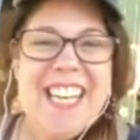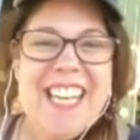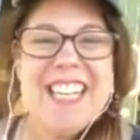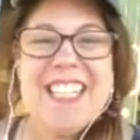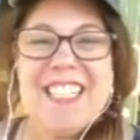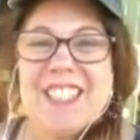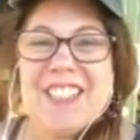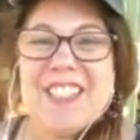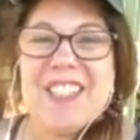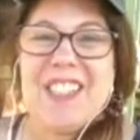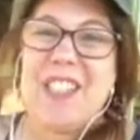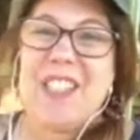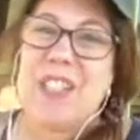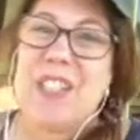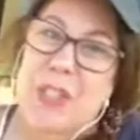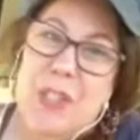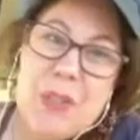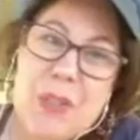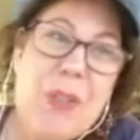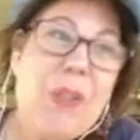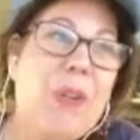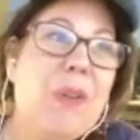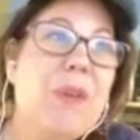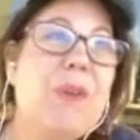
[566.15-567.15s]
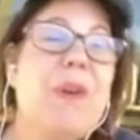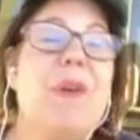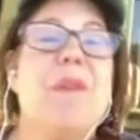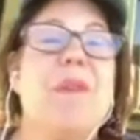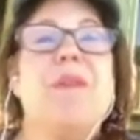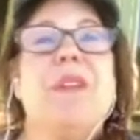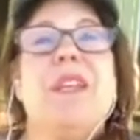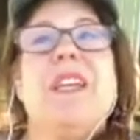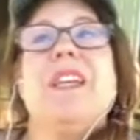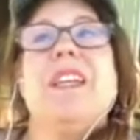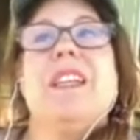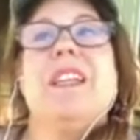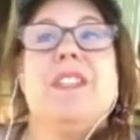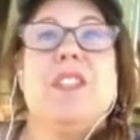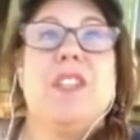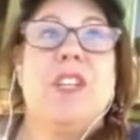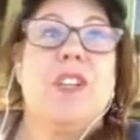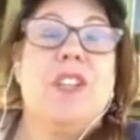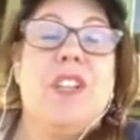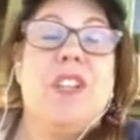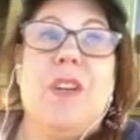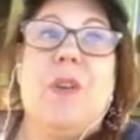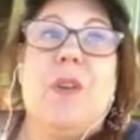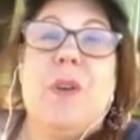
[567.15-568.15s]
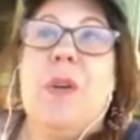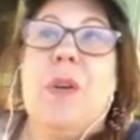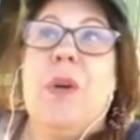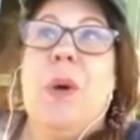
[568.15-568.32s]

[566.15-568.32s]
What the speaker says: It's like true. They're like,